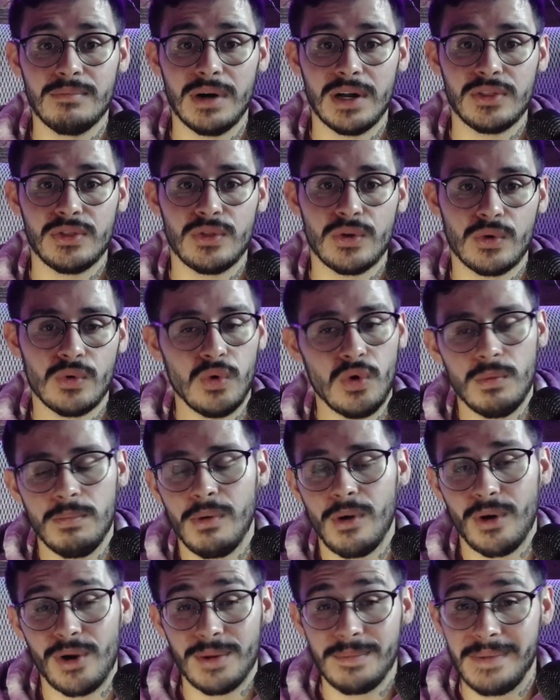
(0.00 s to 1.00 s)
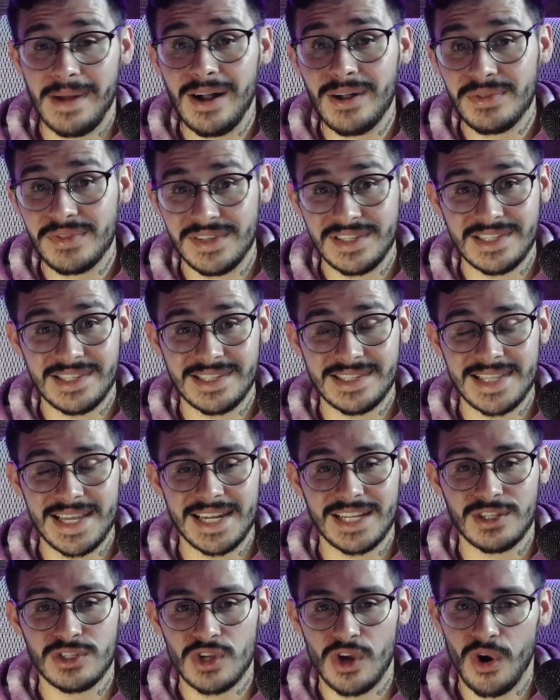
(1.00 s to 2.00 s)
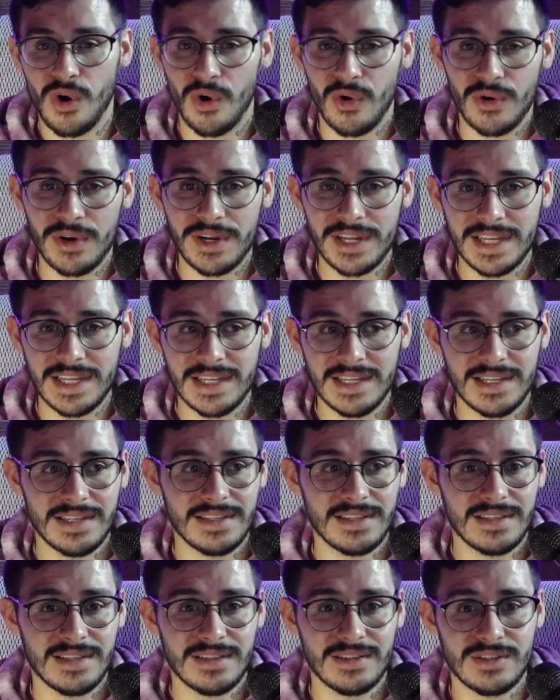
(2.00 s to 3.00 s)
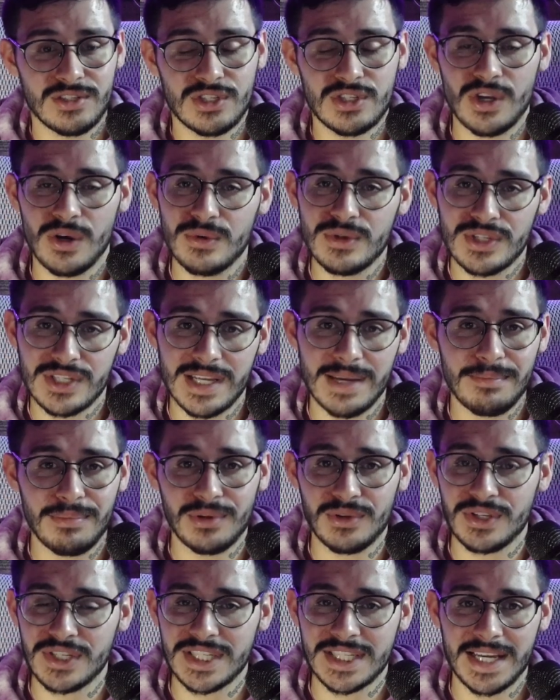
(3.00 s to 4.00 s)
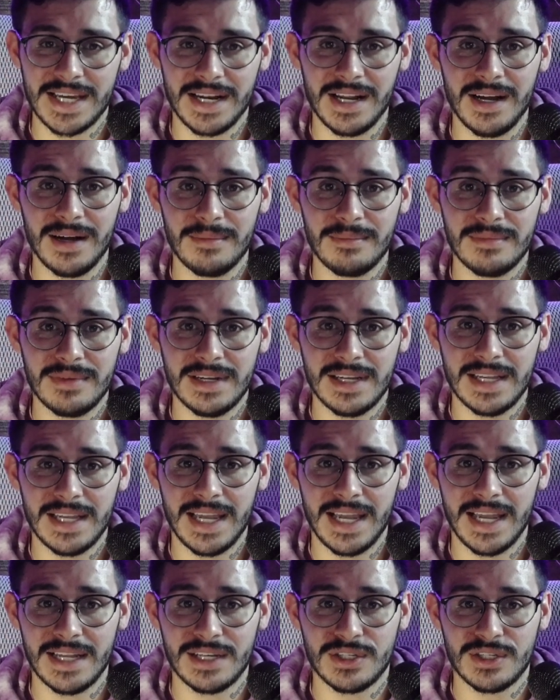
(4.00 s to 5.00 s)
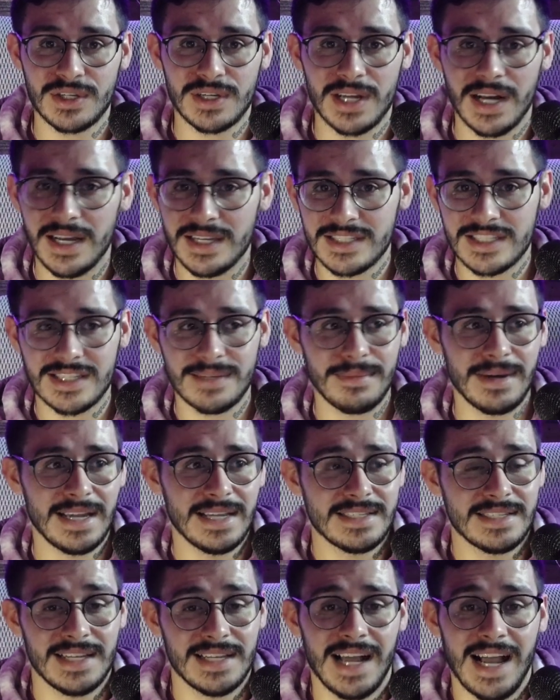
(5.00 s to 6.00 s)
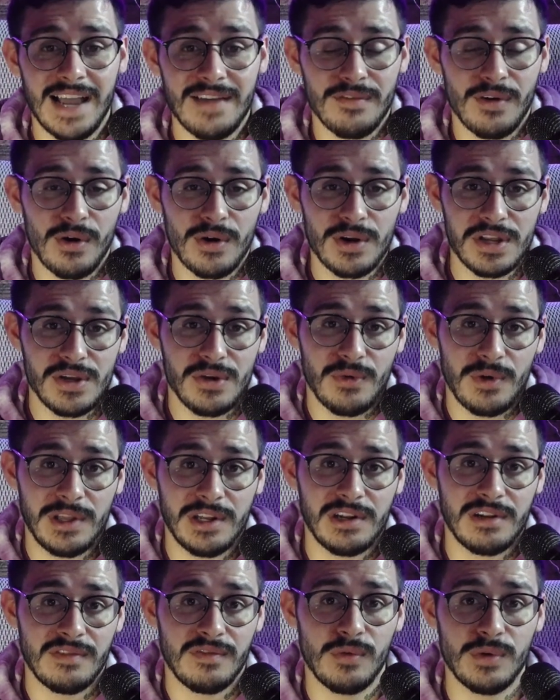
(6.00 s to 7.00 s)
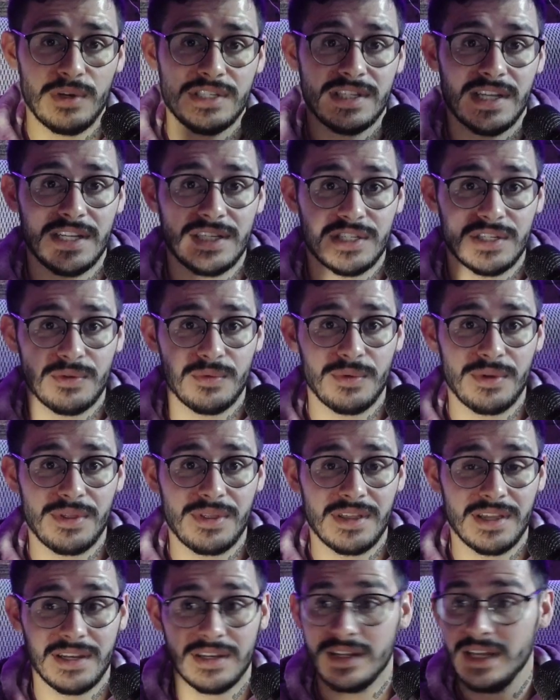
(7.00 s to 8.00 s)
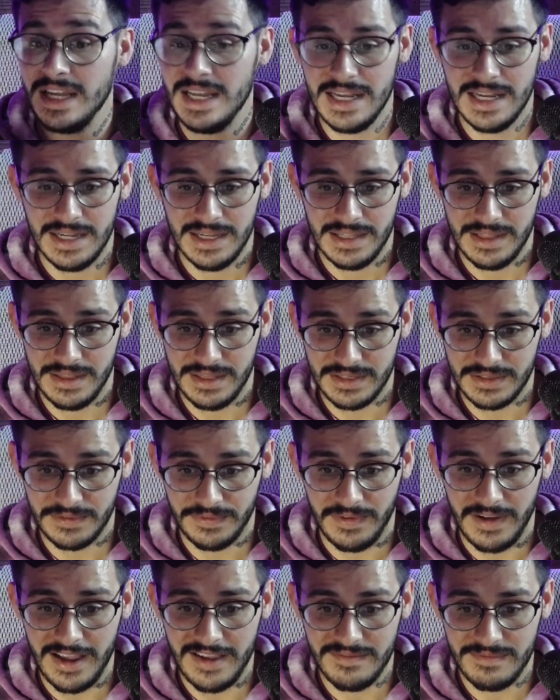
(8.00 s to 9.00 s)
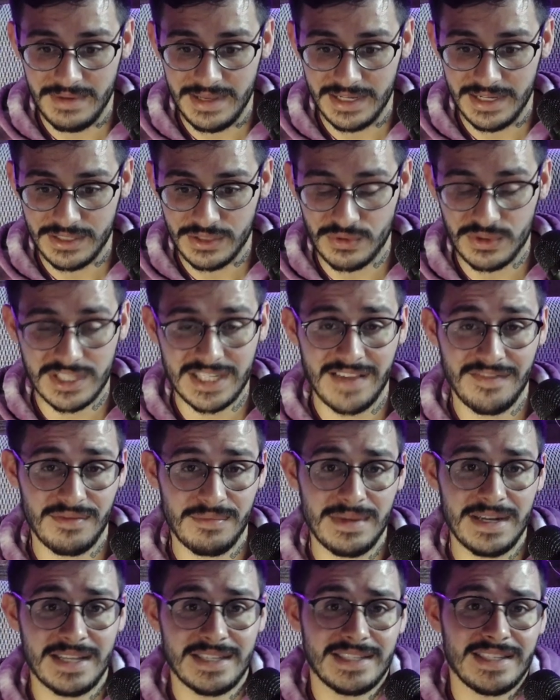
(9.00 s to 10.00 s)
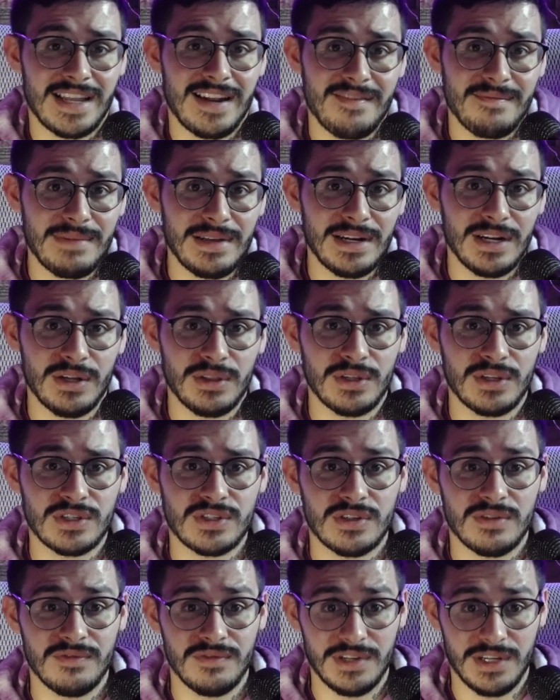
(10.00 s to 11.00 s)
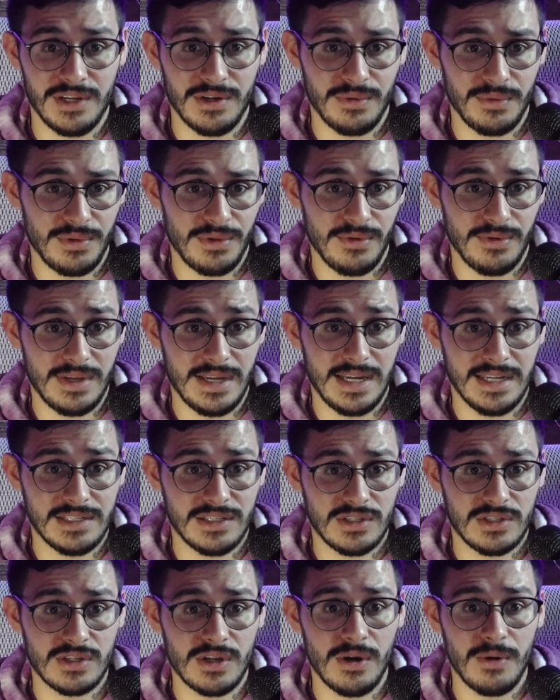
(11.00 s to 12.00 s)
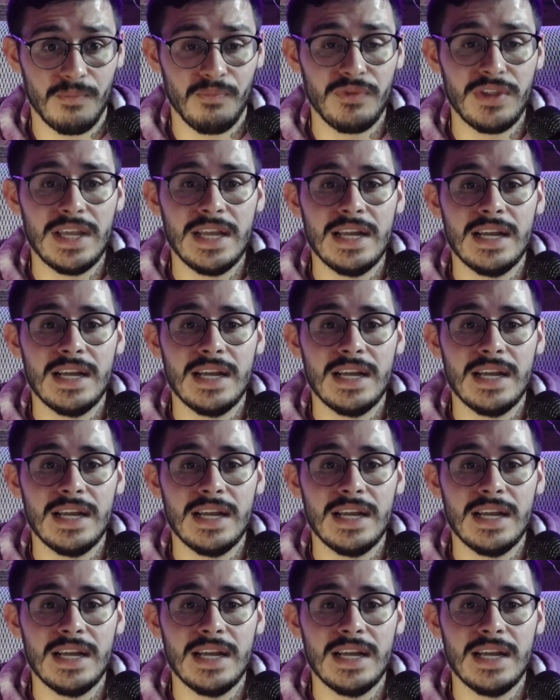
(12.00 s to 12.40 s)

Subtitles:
But the cool part about this is that it's already so simple to set up and to customize it. I've already created a voice agent within this 5 minutes or 7 minutes that I've been on this video with you guys. So